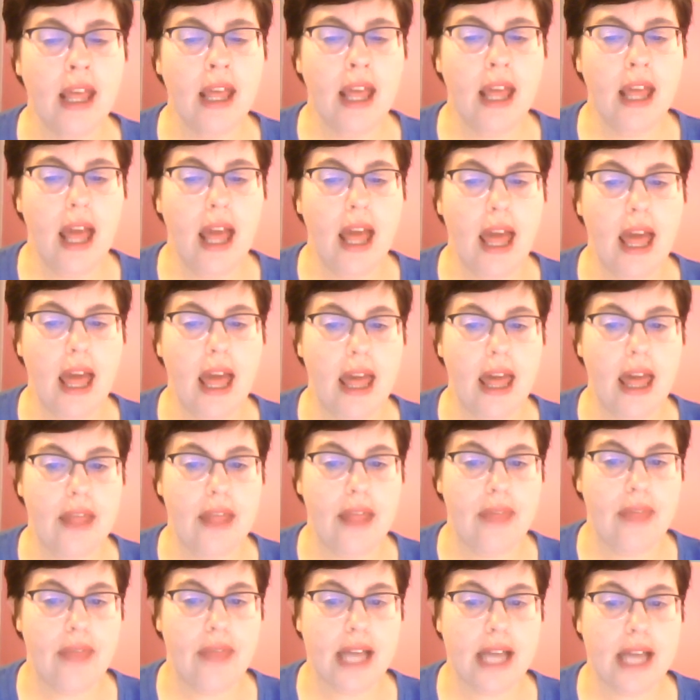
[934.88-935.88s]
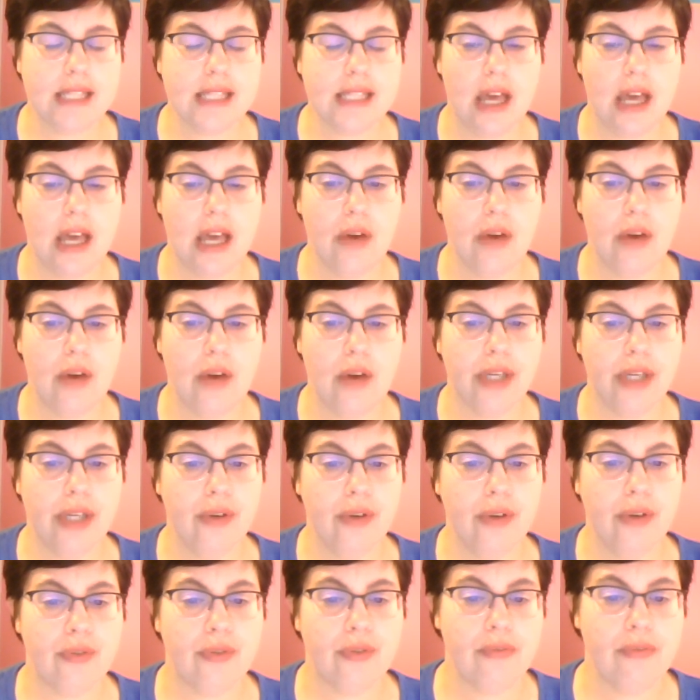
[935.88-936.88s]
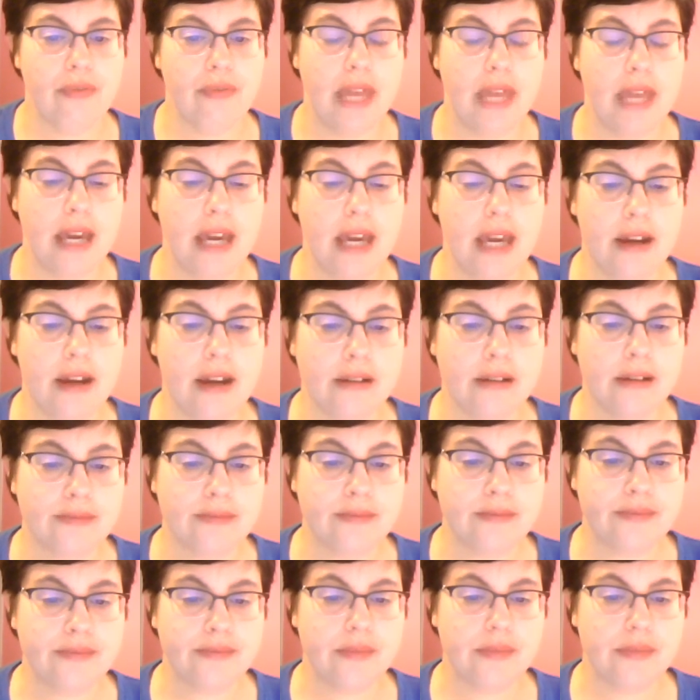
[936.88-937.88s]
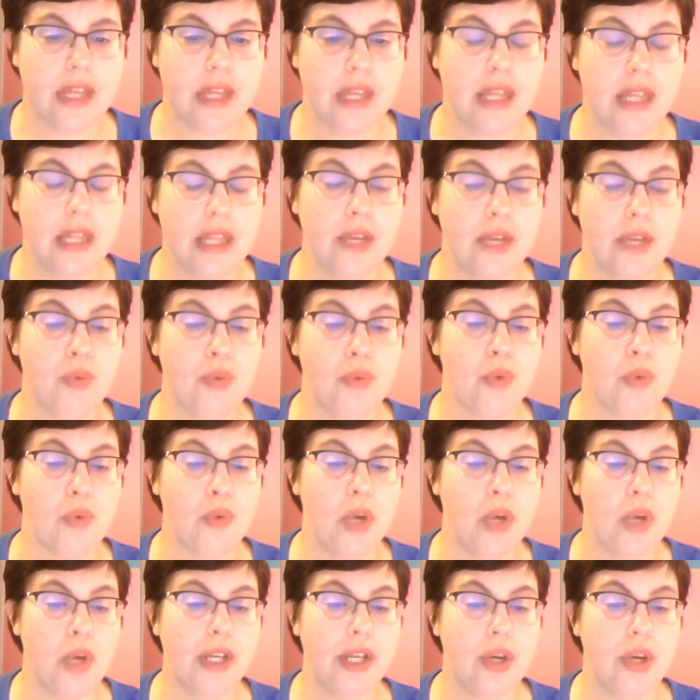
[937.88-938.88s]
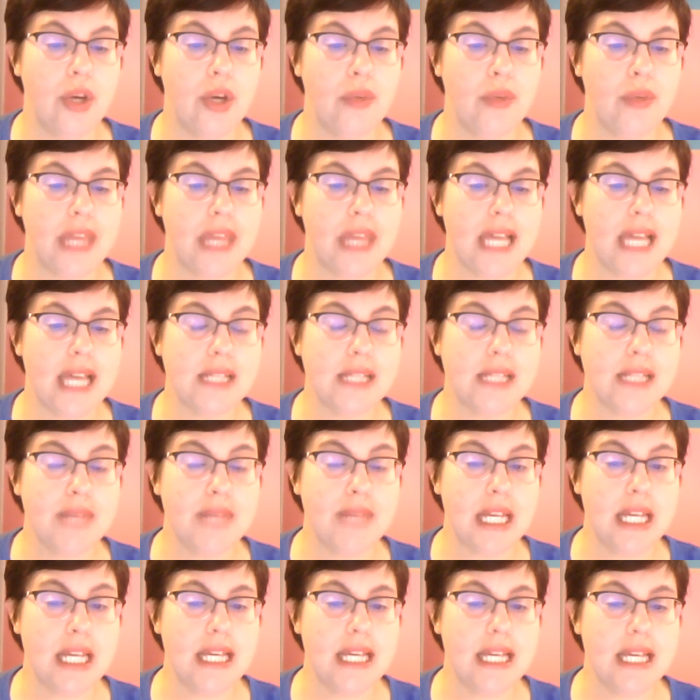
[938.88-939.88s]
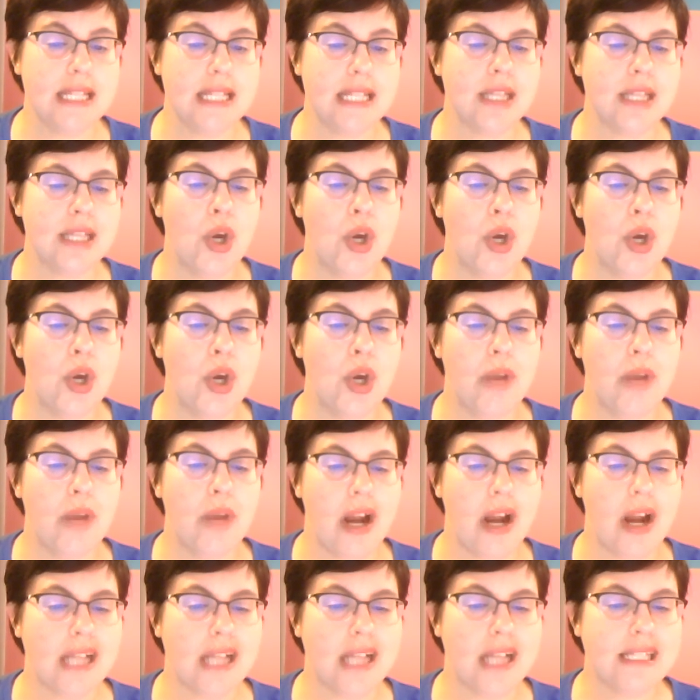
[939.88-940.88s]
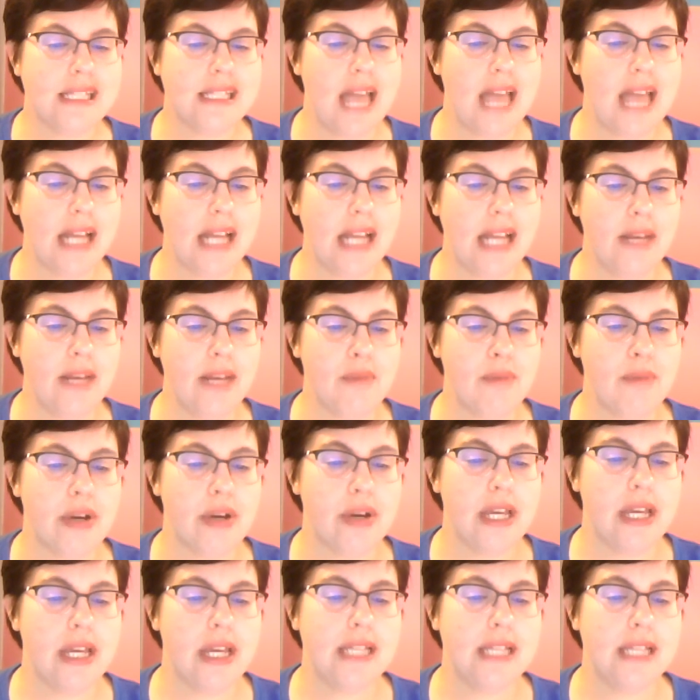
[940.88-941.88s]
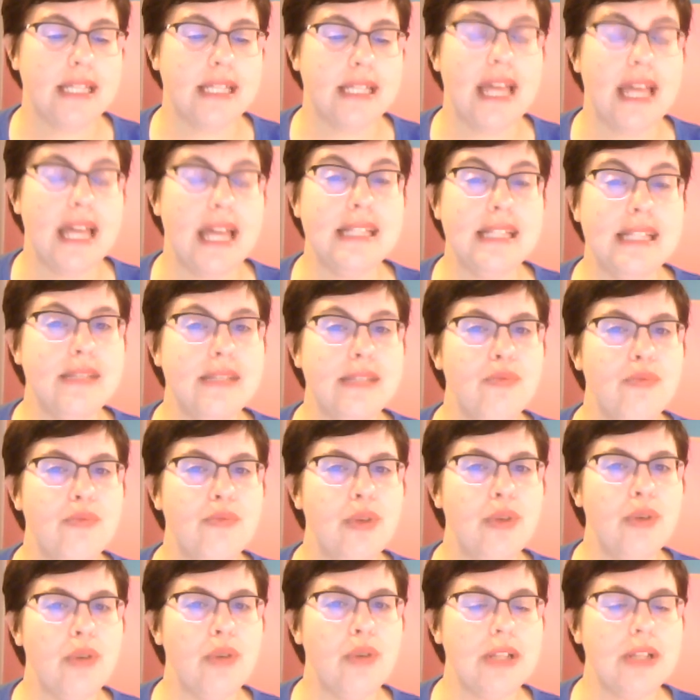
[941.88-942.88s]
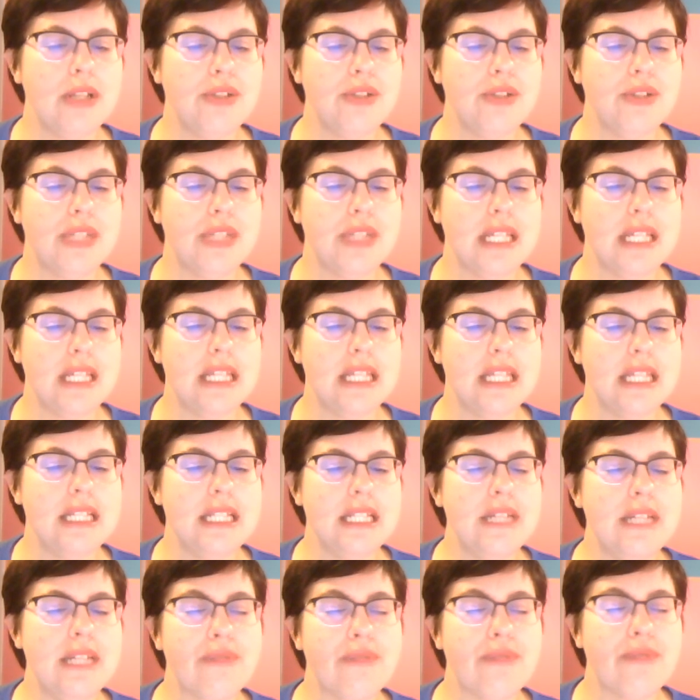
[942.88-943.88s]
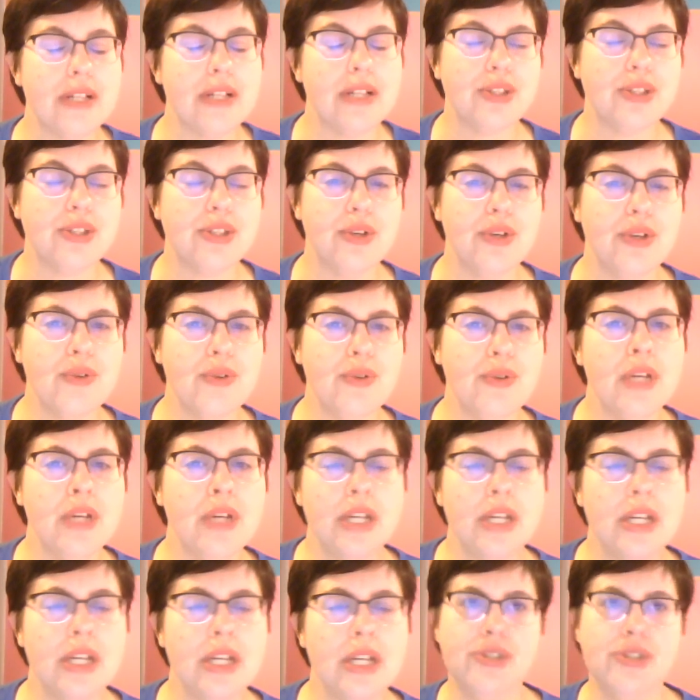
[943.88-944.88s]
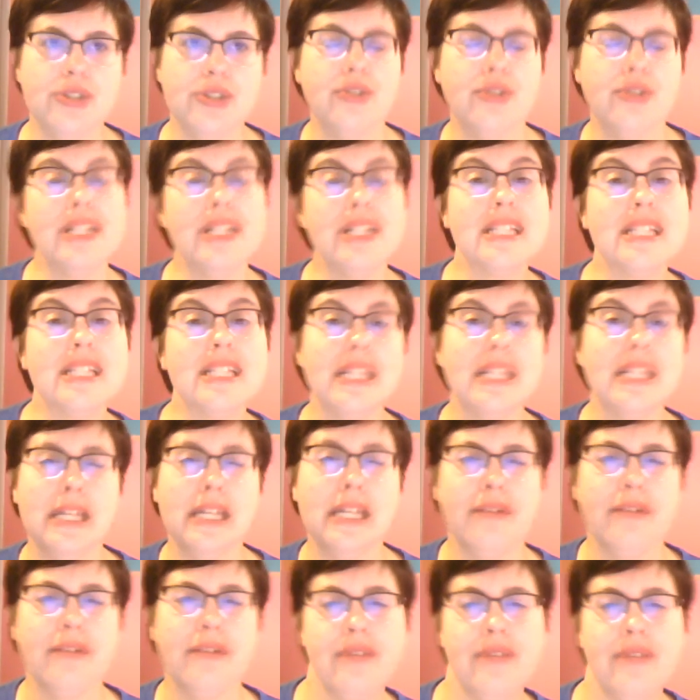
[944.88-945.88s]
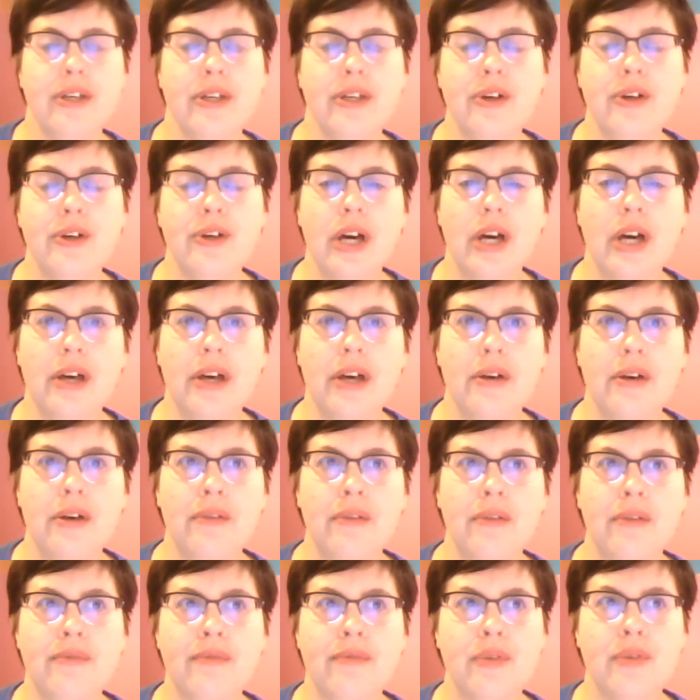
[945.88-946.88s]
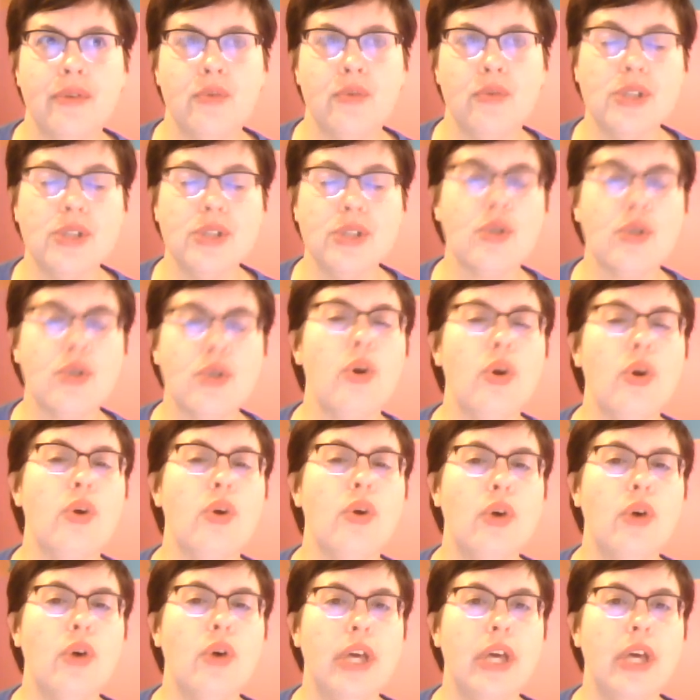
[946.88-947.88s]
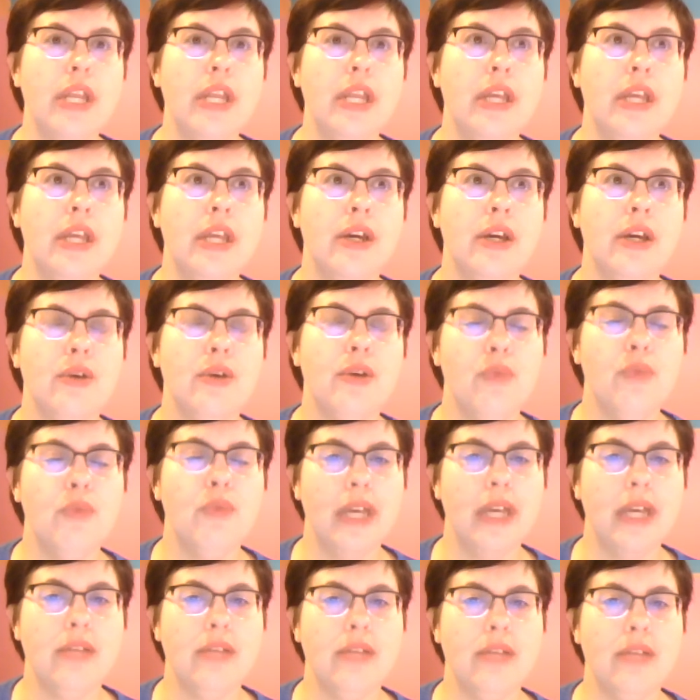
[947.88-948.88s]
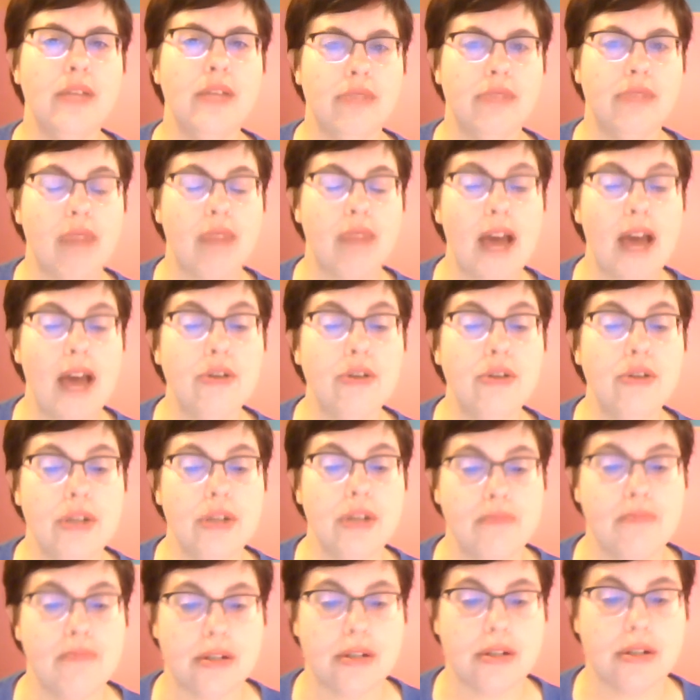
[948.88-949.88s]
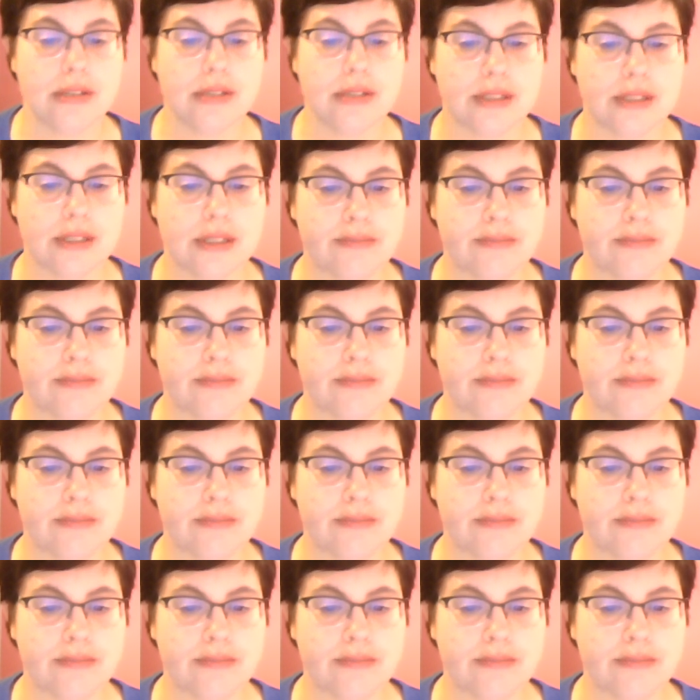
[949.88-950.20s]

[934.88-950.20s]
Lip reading: And that's how we go from there. And then we're wanting to know what the estimate is, what our exact number is, and we want to see the difference so students can get a feel of what's going on when we round numbers.